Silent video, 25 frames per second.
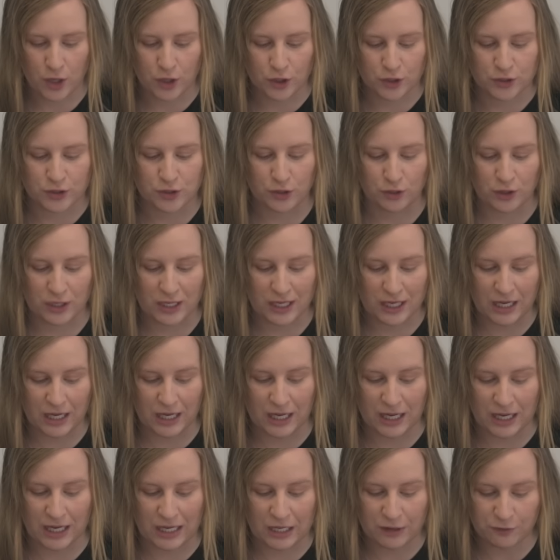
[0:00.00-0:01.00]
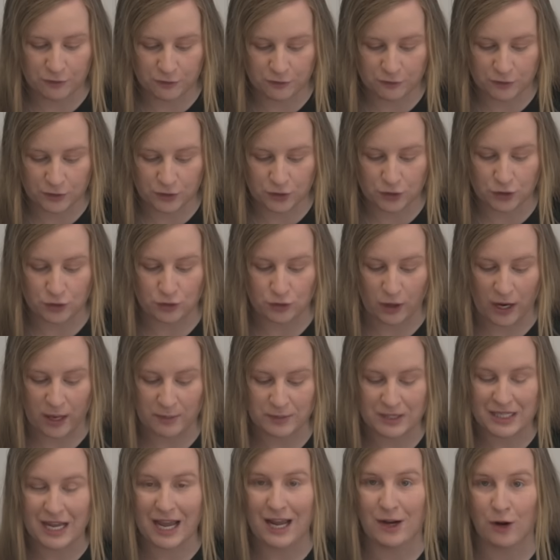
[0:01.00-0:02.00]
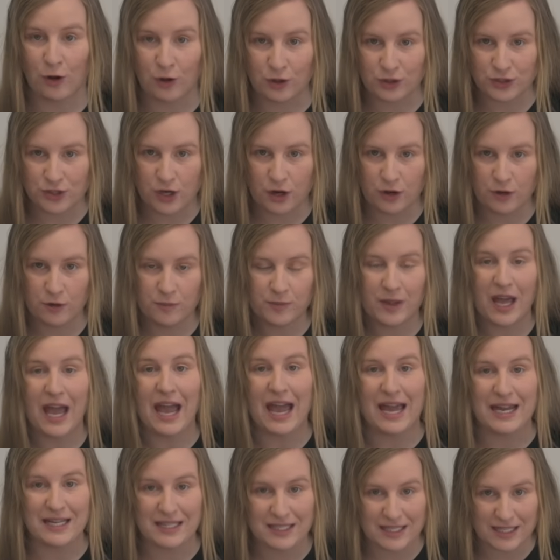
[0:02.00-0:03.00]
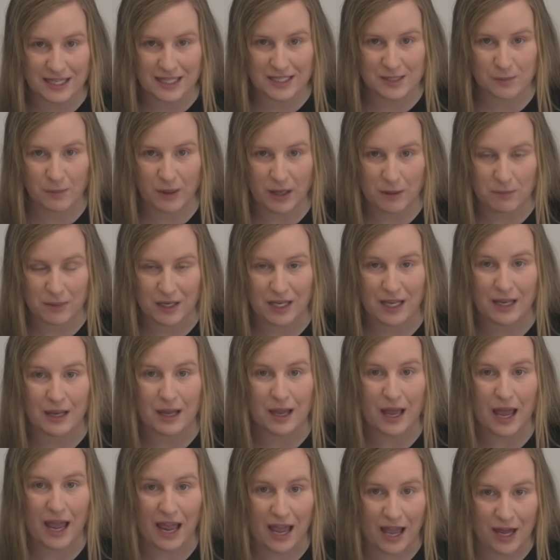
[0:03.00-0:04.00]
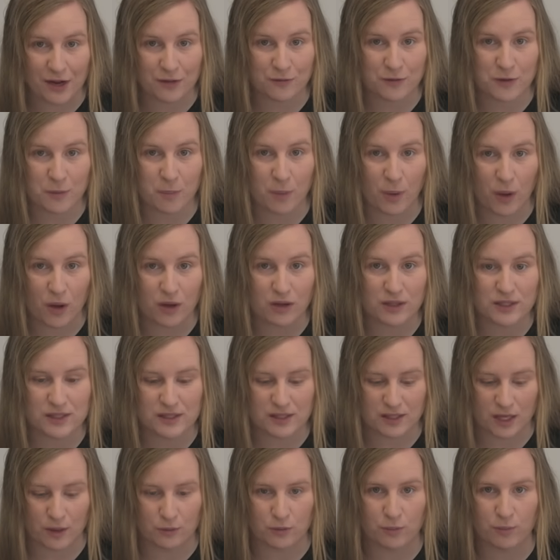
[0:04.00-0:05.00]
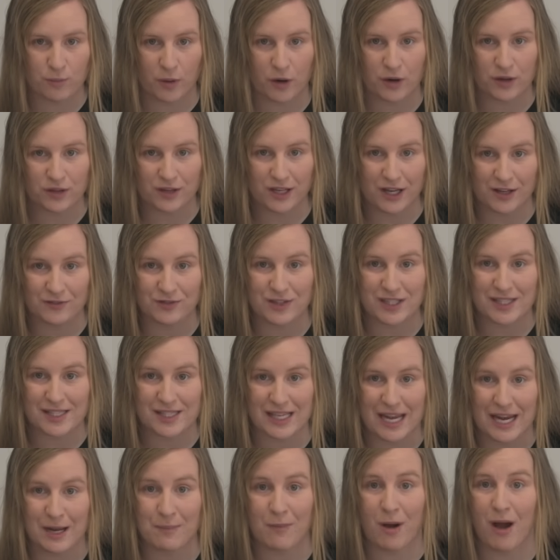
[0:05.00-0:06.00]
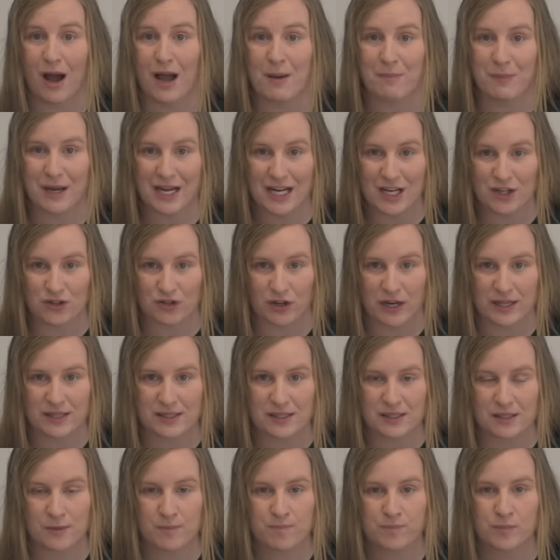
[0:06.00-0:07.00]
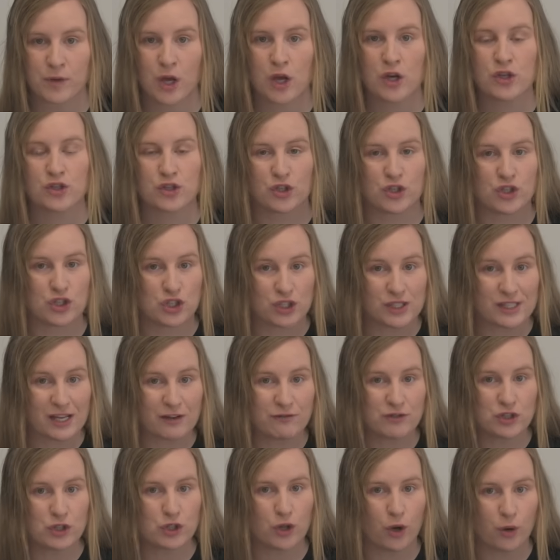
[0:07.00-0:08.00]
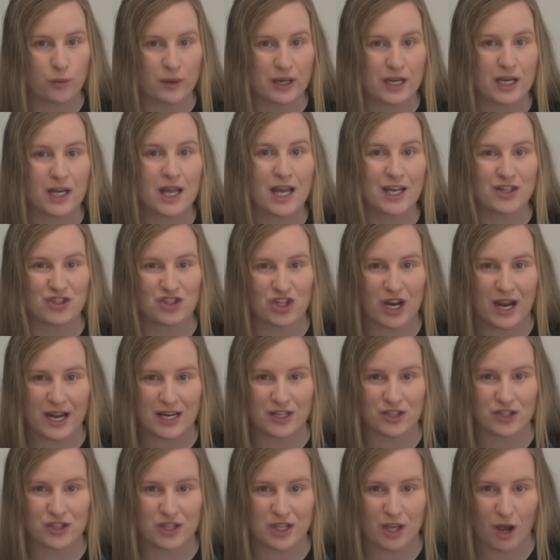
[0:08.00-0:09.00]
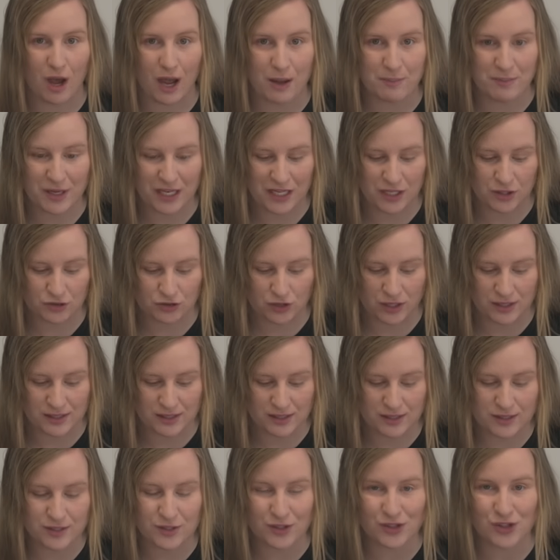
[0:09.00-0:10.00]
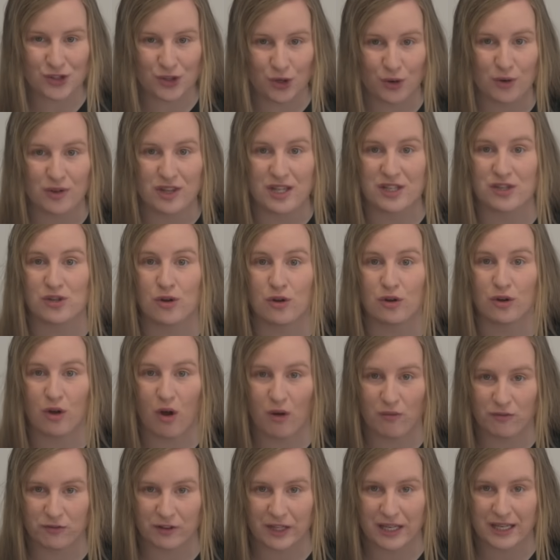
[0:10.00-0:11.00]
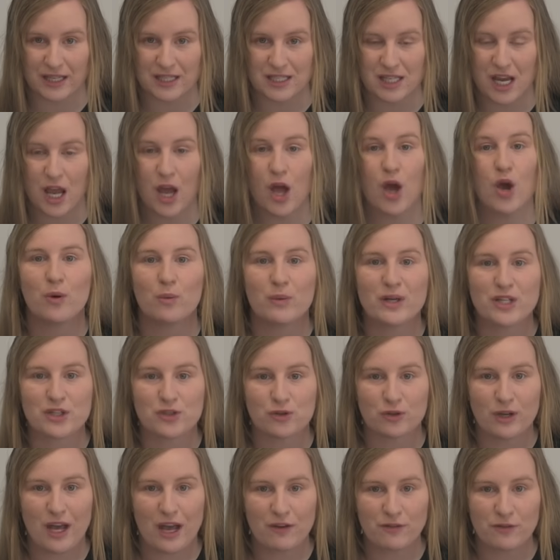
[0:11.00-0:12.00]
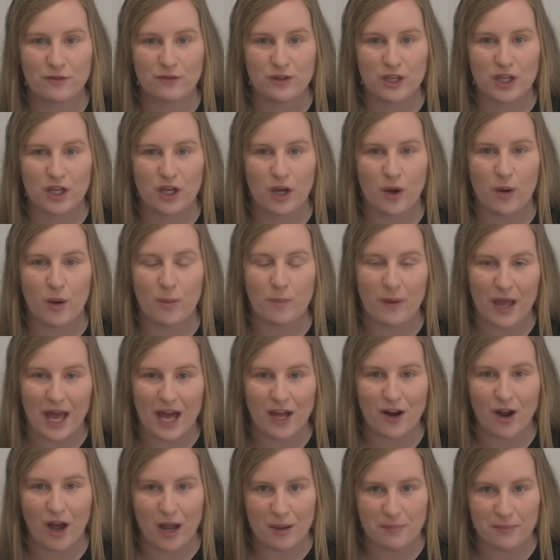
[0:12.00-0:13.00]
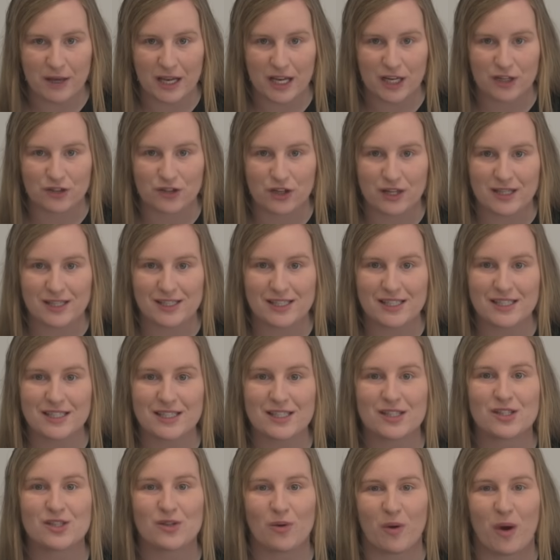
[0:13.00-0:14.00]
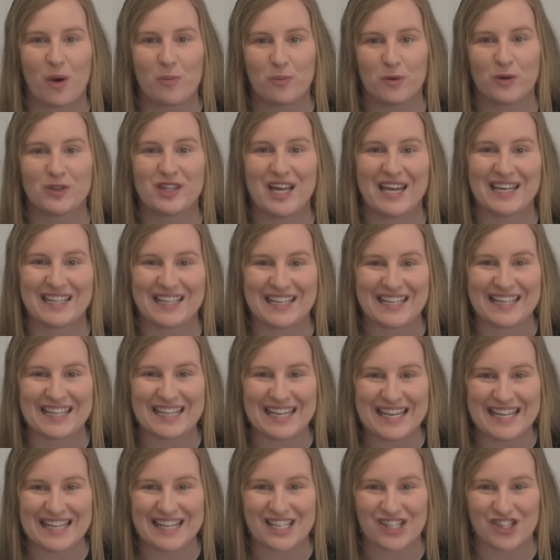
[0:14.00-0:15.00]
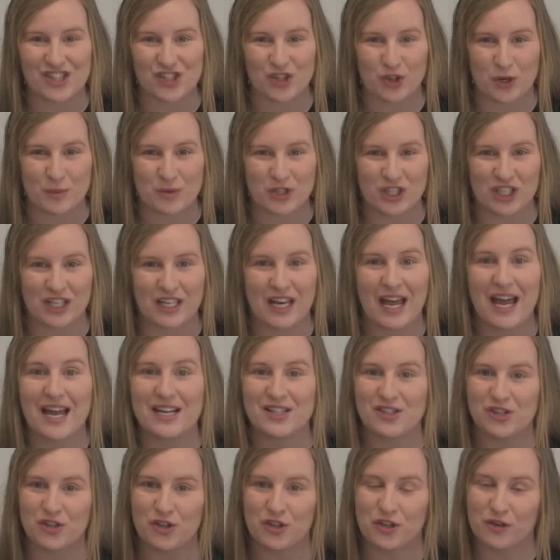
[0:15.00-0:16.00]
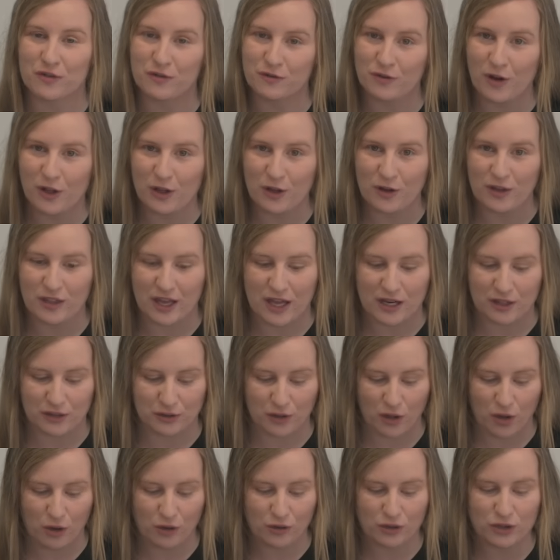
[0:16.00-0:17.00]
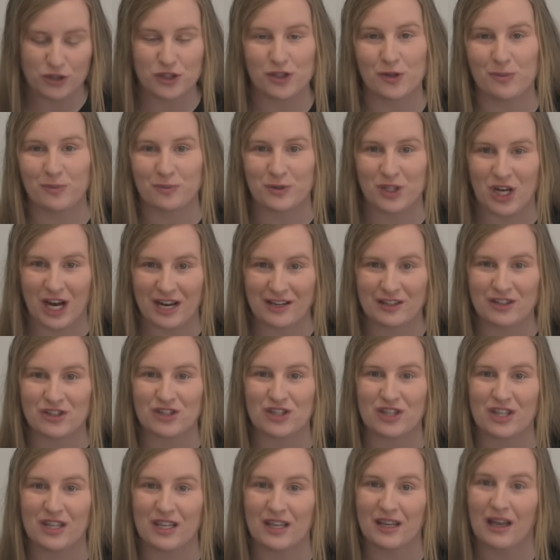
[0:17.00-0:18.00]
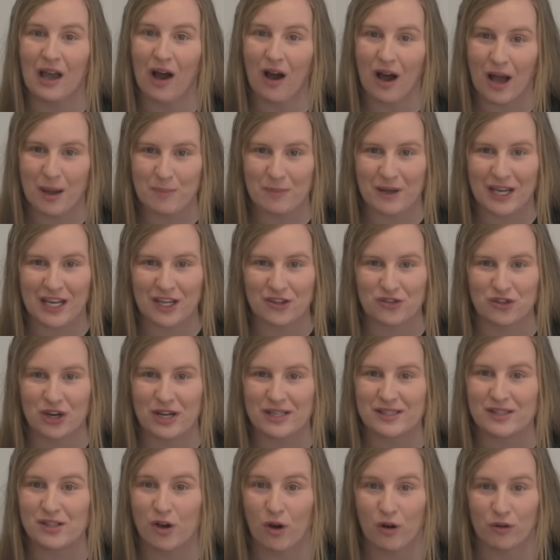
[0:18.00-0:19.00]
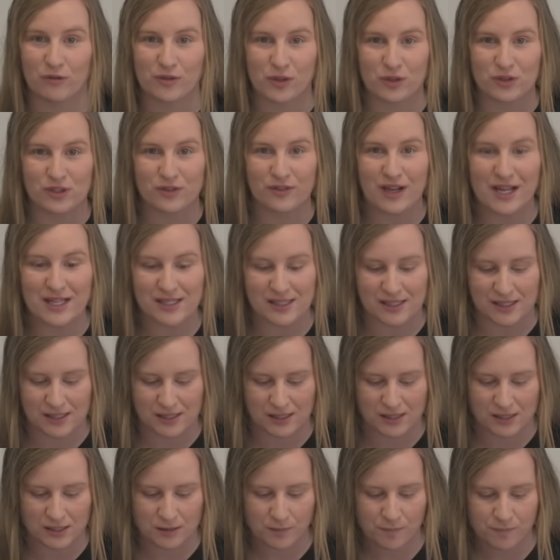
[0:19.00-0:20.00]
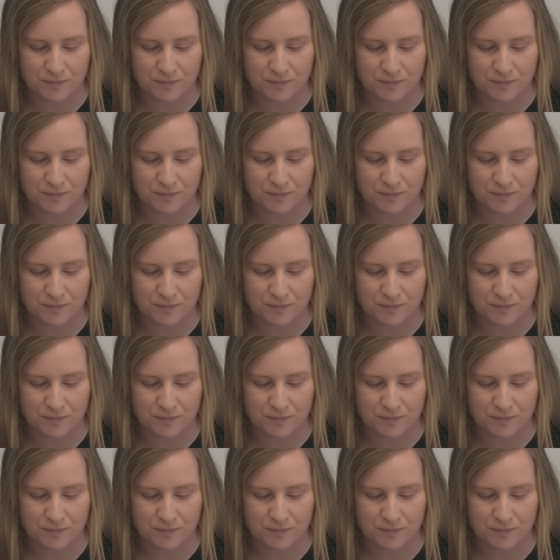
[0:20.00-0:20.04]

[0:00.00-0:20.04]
So if you grabbed an Octo and an S Play Mini out of the box, they will both have the same IP address. So you just have to go in and change the IP addresses so there's no conflict. We do have a video about IP addresses, so I'll put that link in the description, and so you can follow that along to change the IP address of your devices.